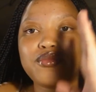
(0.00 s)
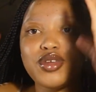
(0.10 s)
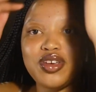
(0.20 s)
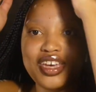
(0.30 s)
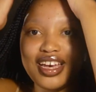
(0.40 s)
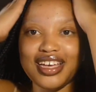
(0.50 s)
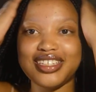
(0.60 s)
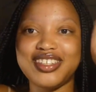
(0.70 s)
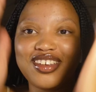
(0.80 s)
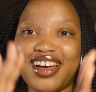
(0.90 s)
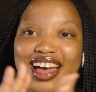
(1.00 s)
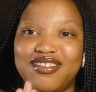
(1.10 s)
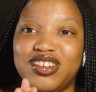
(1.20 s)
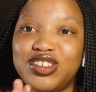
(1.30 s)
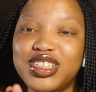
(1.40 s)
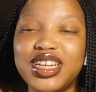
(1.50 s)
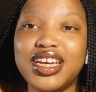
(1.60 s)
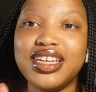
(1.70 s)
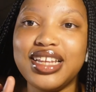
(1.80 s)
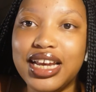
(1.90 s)
Okay, guys, so I'm load
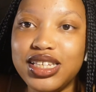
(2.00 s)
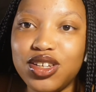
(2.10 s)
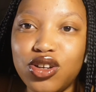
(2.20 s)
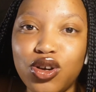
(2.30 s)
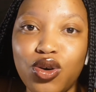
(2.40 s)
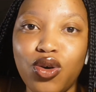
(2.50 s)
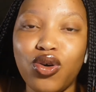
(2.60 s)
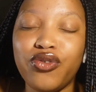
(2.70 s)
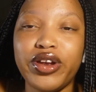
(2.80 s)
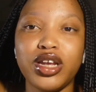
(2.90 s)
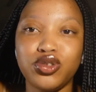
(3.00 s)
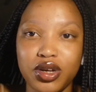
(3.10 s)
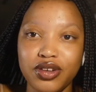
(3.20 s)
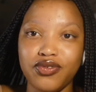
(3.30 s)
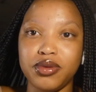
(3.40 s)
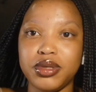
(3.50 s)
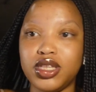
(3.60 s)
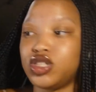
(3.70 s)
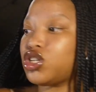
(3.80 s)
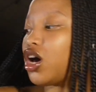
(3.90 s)
shedding. The lights are gonna go off, and I don't wanna film in the
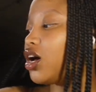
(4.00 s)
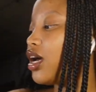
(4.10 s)
dark.